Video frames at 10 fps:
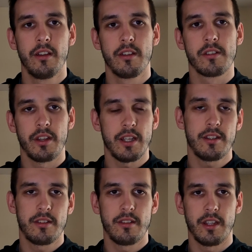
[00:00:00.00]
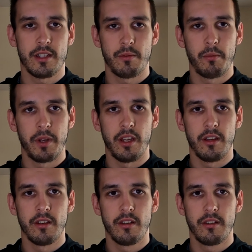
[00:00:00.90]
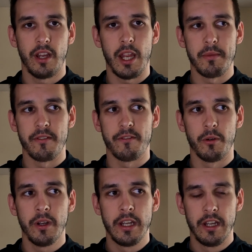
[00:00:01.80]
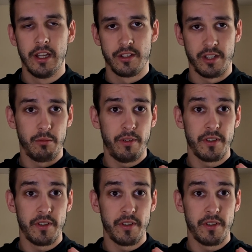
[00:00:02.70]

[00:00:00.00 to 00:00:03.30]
So that's what we're aiming for. So now we've